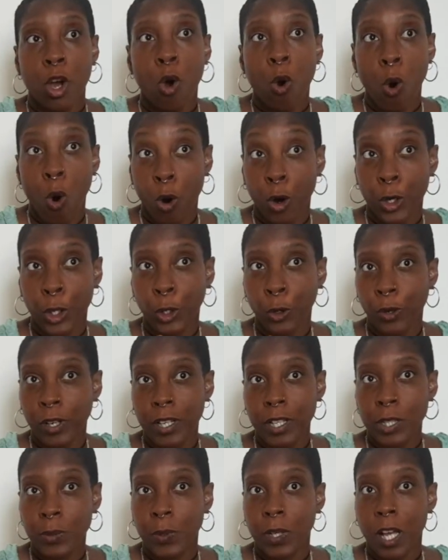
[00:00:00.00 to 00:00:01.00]
or
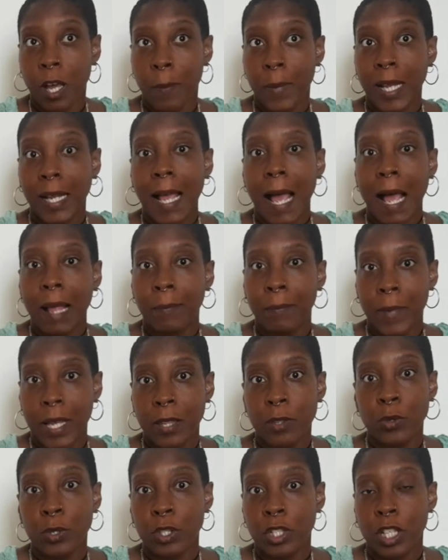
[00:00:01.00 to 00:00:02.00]
Uranus will come in and make
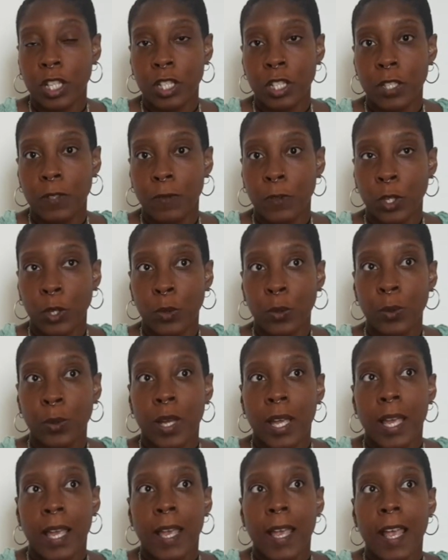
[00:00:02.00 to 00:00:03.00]
those changes for you.
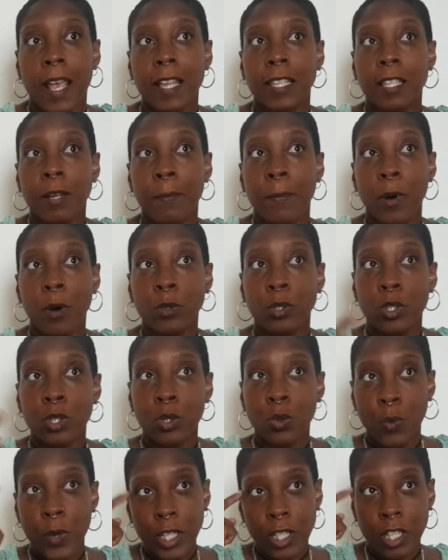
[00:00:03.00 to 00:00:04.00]
It's about
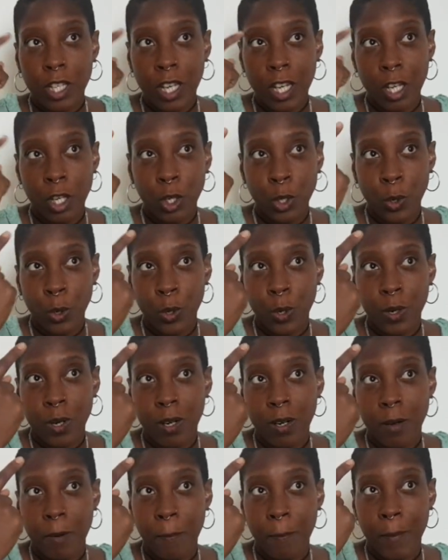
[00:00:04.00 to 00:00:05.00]
switching
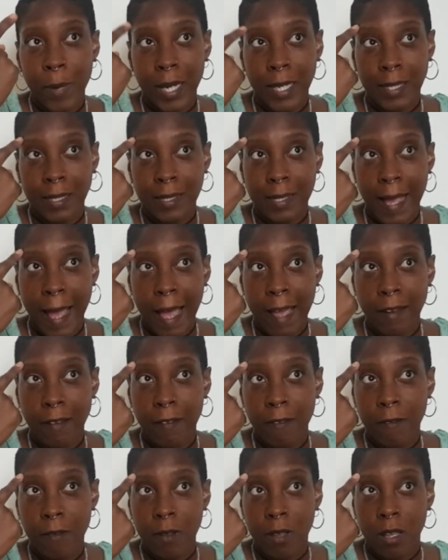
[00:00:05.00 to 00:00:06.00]
your mindset.
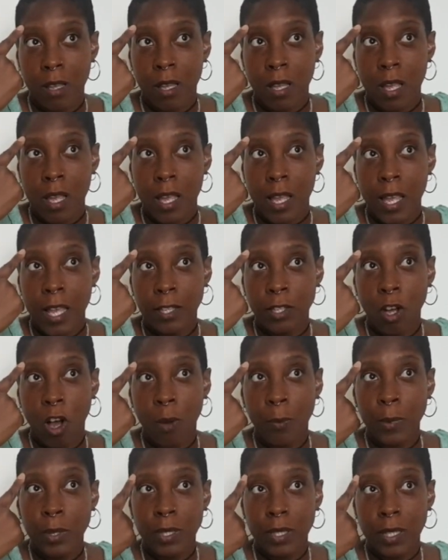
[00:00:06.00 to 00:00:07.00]
It's
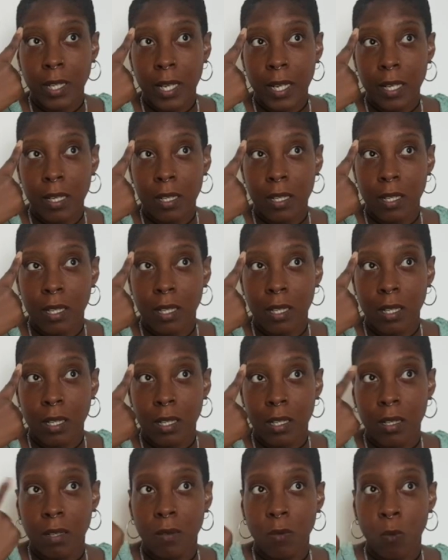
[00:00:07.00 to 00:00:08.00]
almost like
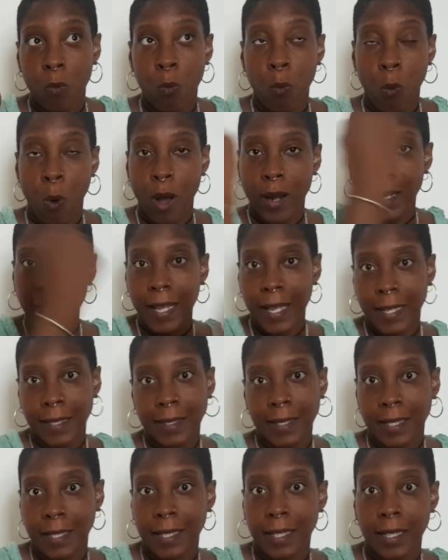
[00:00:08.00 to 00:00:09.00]
a one
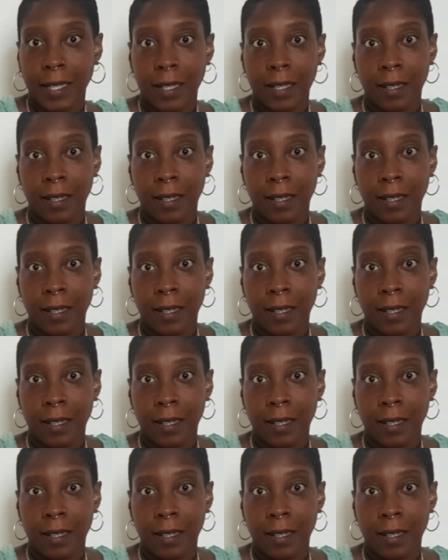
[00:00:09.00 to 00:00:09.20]
eighty,